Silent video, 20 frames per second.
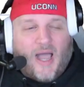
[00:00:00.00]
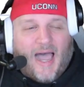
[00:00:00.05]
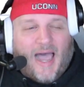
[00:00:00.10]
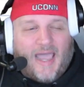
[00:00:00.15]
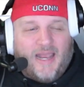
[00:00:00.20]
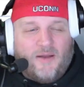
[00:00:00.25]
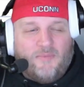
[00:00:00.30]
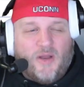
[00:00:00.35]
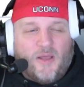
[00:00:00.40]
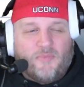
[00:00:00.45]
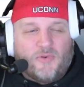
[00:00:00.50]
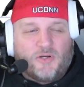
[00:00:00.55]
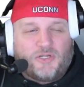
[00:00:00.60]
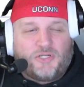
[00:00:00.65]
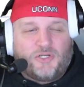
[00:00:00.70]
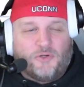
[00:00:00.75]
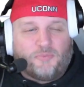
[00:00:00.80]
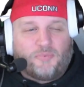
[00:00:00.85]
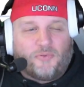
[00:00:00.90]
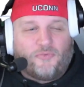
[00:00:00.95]
Item number
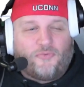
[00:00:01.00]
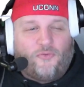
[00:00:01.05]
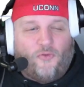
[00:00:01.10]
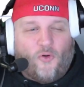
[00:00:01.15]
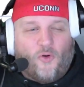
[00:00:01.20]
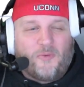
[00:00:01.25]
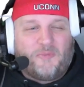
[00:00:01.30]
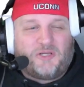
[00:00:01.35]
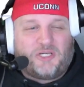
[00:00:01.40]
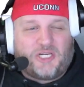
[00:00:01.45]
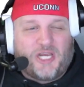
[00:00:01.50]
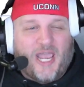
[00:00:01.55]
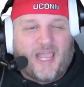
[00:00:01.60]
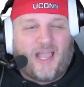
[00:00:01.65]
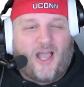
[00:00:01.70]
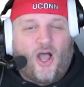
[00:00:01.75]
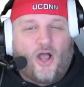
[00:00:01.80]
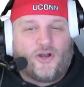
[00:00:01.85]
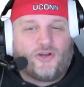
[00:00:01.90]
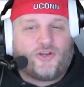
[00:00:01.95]
two: perform
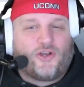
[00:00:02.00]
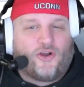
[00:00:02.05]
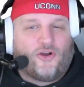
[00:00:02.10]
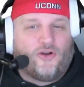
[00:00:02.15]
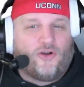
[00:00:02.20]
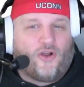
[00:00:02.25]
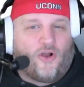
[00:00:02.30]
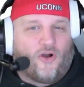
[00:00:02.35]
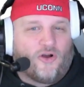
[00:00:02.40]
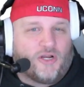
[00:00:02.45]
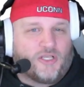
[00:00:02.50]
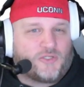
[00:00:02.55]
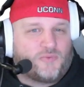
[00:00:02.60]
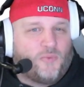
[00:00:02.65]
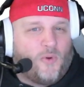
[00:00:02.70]
check on current artist.